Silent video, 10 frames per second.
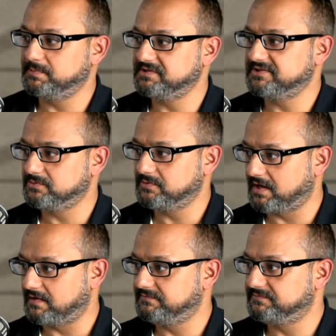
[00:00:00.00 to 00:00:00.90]
is to
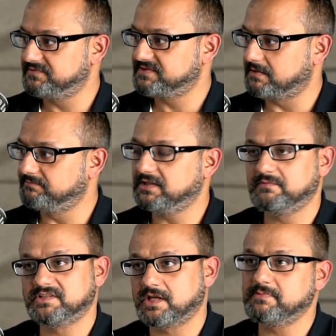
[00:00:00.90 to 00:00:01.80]
have something
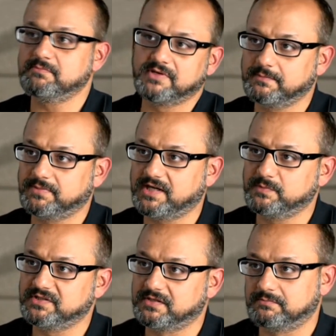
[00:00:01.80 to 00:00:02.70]
which can be multiplied
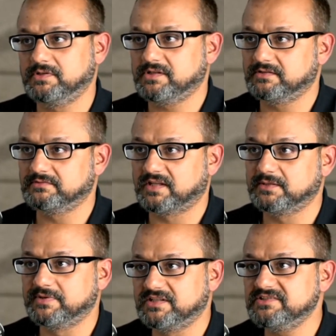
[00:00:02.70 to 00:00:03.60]
with a number and the
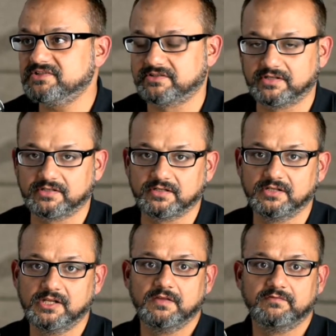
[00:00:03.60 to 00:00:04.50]
bill is generated,
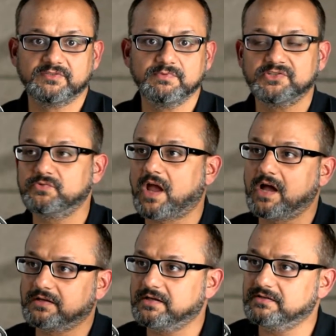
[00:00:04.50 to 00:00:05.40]
which means you
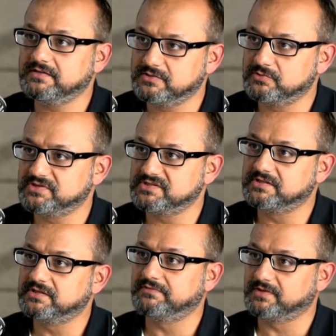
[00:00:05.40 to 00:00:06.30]
aggregate the usage in
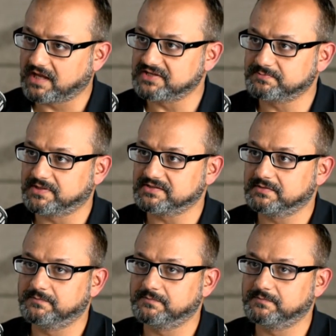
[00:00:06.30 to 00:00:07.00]
different aspects.